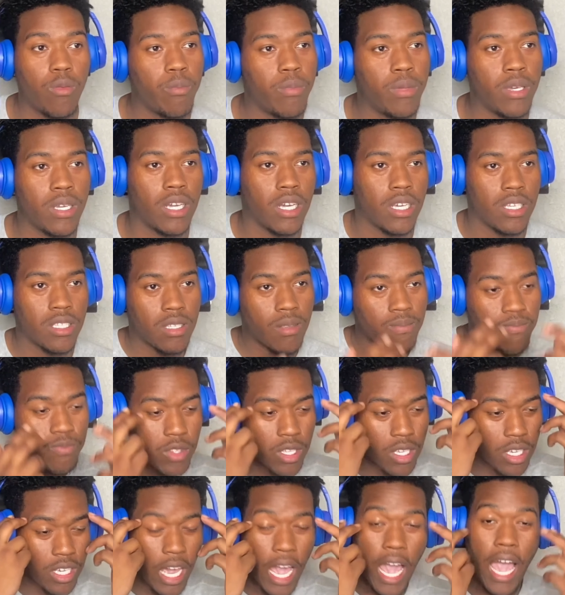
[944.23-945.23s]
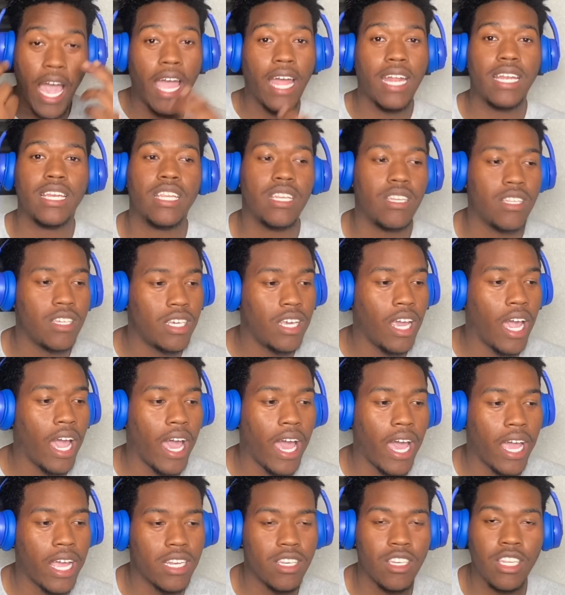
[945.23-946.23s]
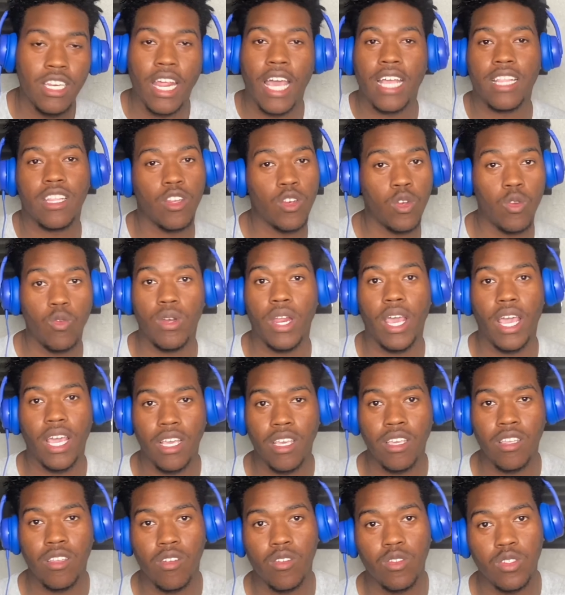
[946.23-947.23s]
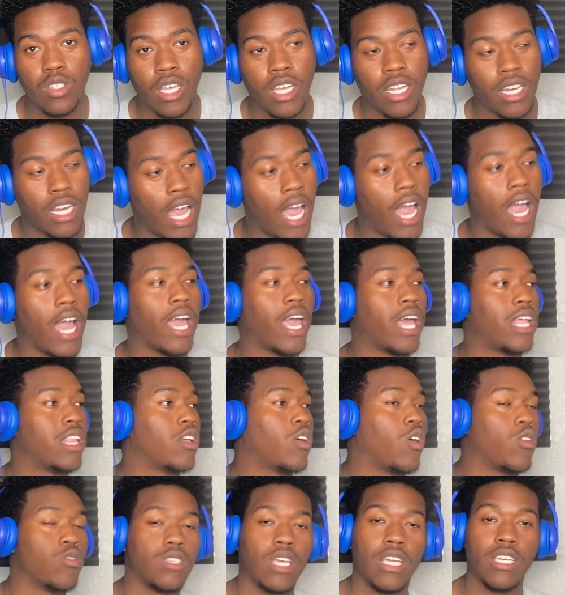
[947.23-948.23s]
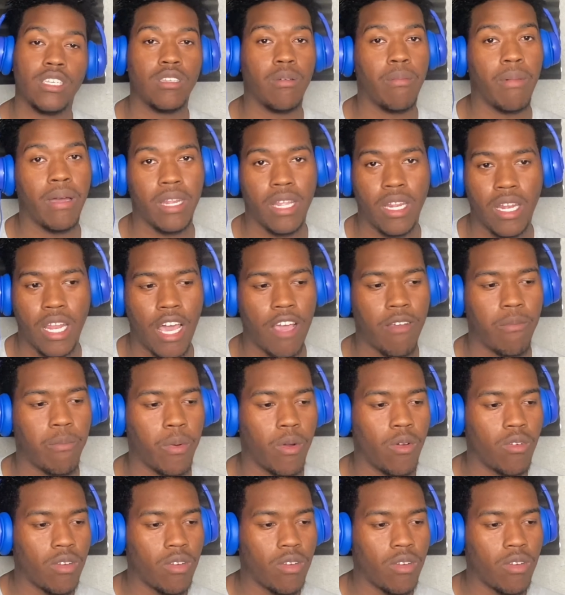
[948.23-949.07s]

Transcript: Because God didn't have to do that. You know what I'm saying? Nah, I have to go take somebody's life, bro.